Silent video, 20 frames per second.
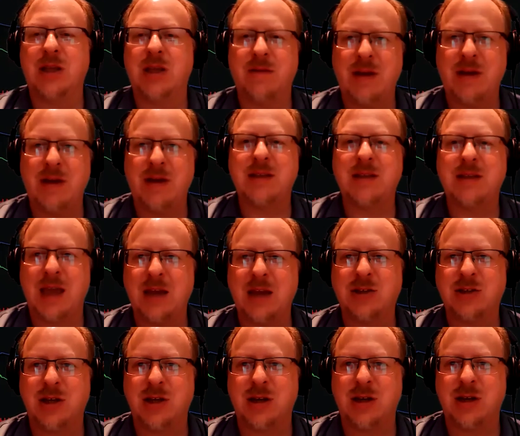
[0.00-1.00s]
The
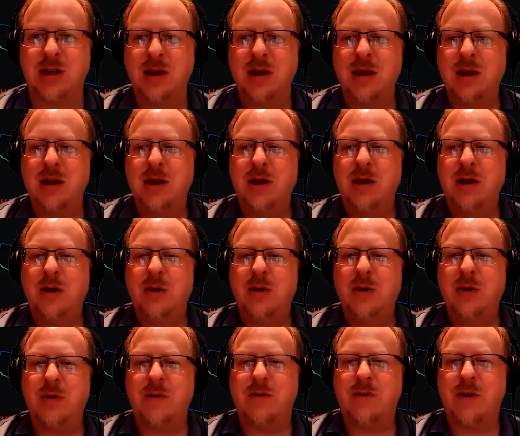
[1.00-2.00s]
investigation
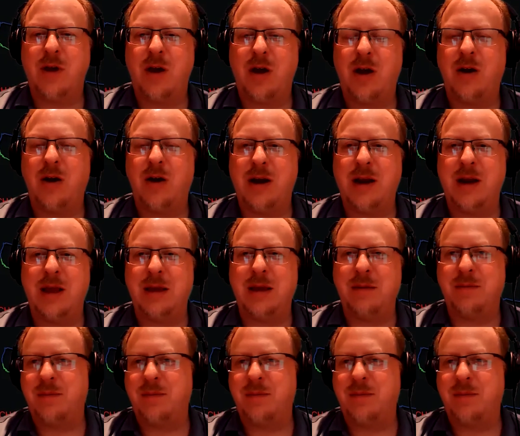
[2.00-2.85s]
was already,